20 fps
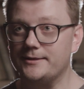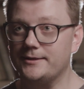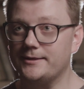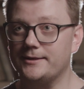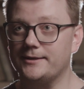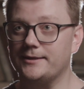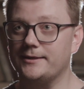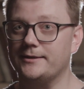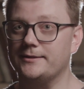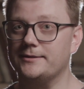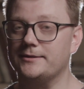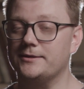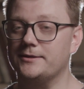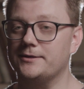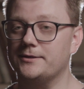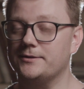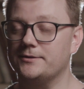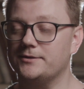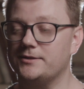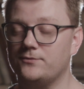and
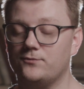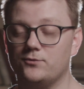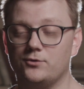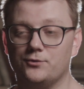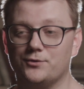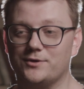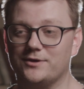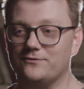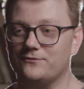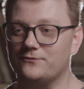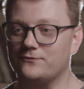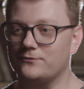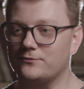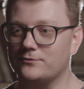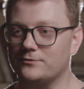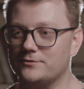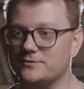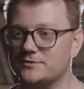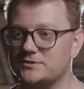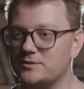they were looking
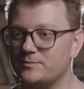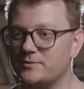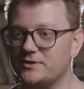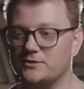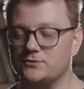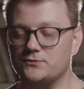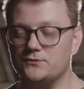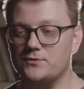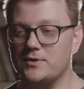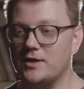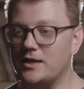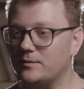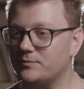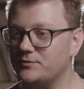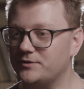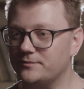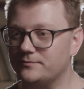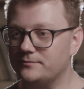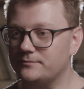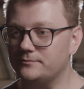for somebody to help
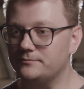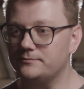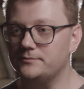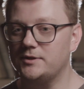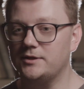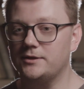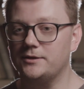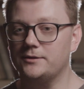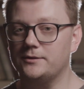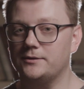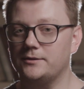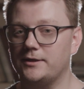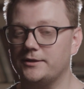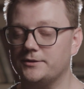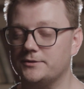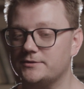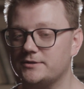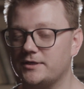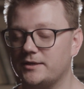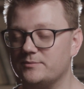them at
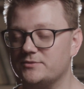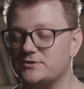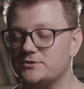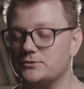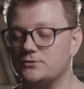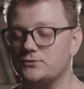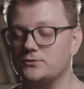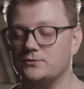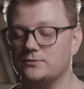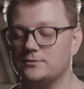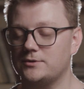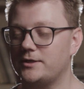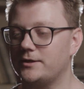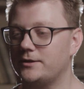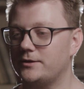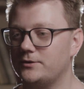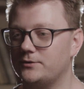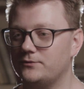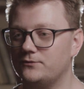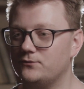the time. So
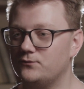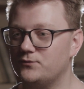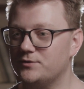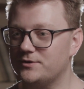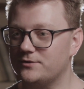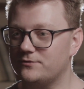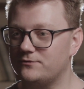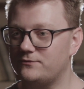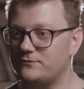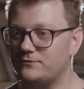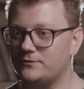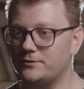with